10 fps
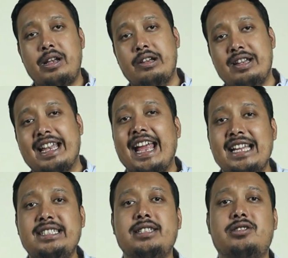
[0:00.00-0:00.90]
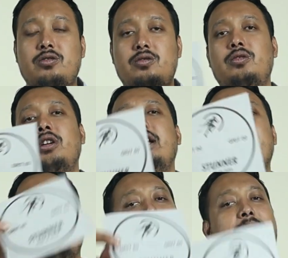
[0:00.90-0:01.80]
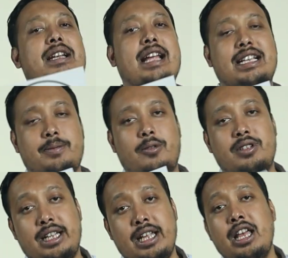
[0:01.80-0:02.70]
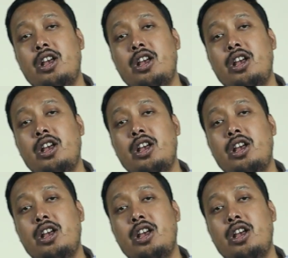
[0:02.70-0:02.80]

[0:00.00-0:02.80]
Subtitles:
need ages to complete the exposing.